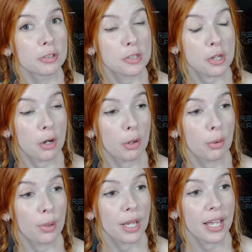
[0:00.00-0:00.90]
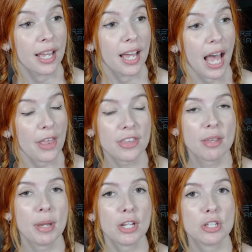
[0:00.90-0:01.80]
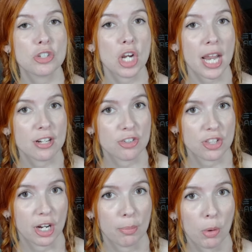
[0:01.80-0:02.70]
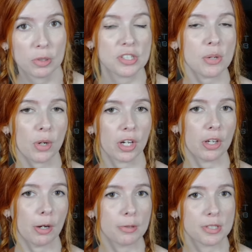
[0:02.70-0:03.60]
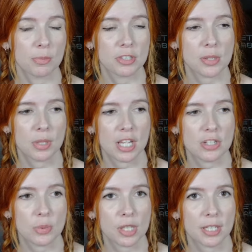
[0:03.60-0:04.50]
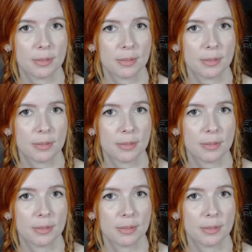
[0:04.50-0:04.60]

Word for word: So I think they made a good change there, but we'll see where it goes and we'll see what they do with it.